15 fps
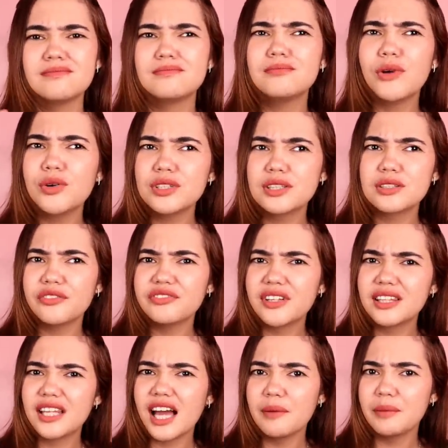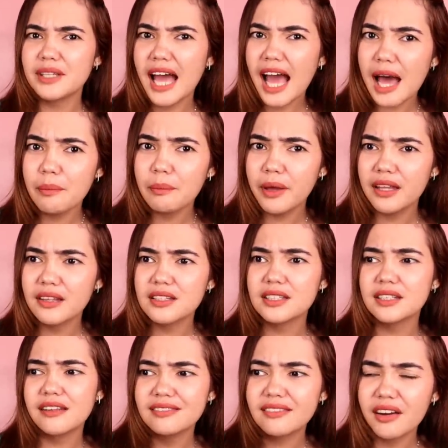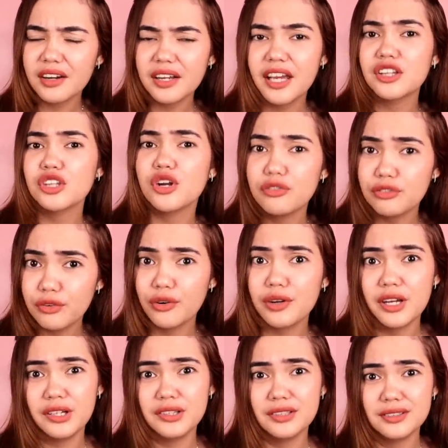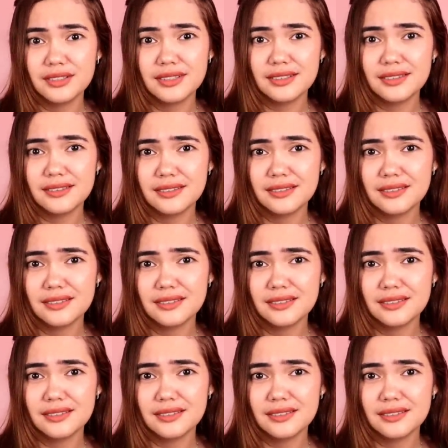most of the time it happens, they target foreigners.